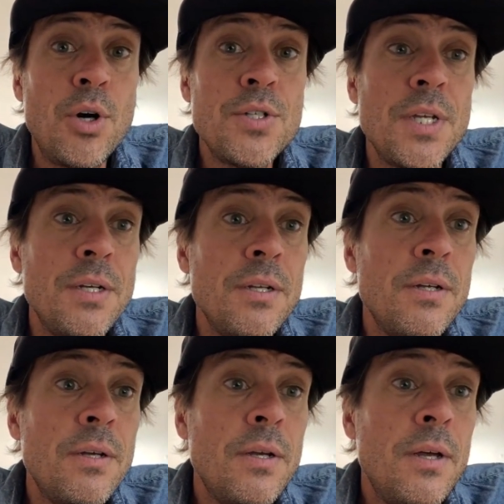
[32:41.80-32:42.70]
In person.
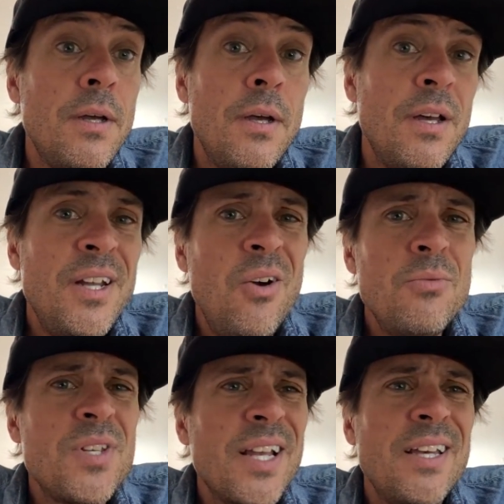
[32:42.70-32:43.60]
No,
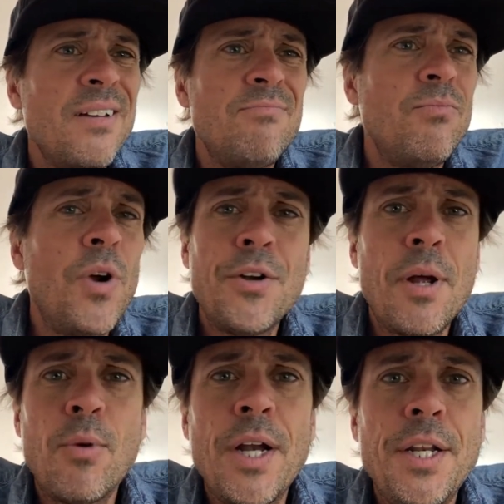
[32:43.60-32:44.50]
it was like a
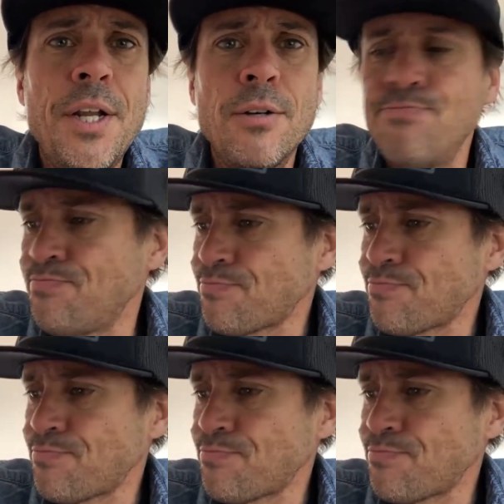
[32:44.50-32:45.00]
weird number I didn't know.